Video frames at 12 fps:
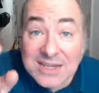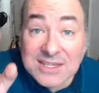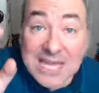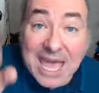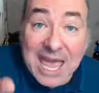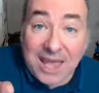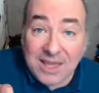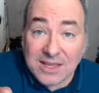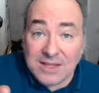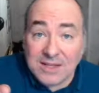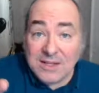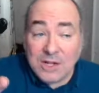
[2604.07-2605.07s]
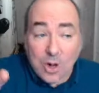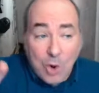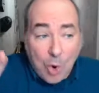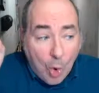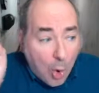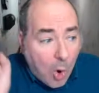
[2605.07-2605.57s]
of the day,
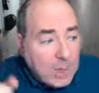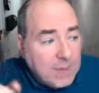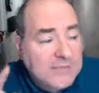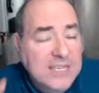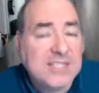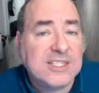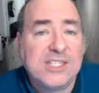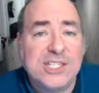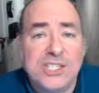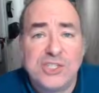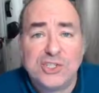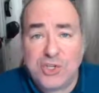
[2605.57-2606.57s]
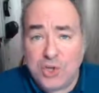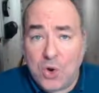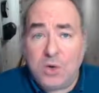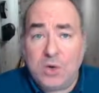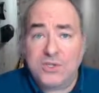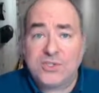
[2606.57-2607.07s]
all of these decisions are
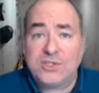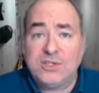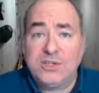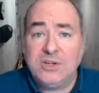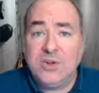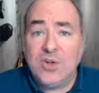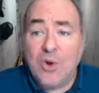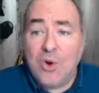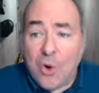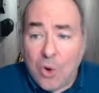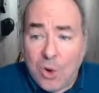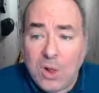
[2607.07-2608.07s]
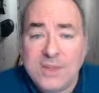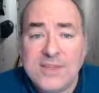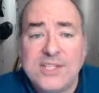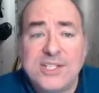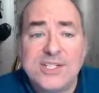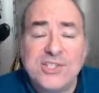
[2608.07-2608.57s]
yours. All these
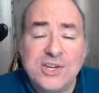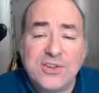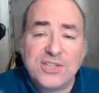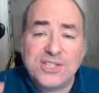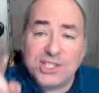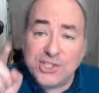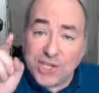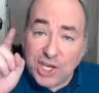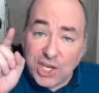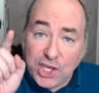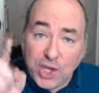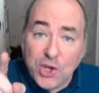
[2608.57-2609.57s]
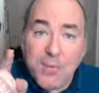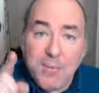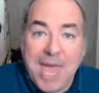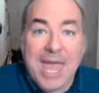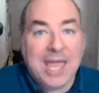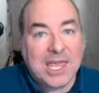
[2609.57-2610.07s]
decisions are decisions that you
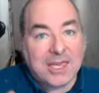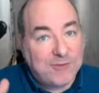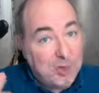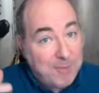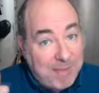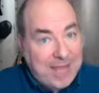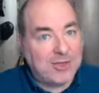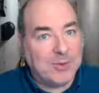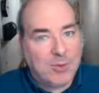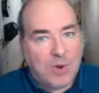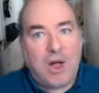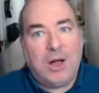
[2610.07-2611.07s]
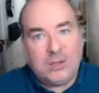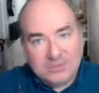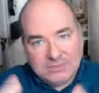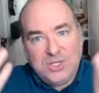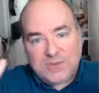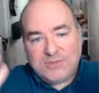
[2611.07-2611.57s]
make, and if you make them wrong,
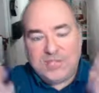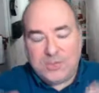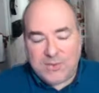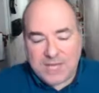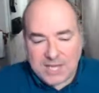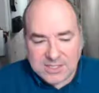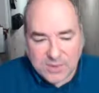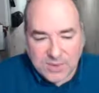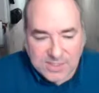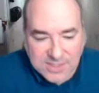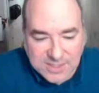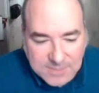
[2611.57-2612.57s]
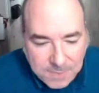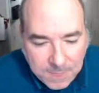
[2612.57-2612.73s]
you have to deal with the consequences.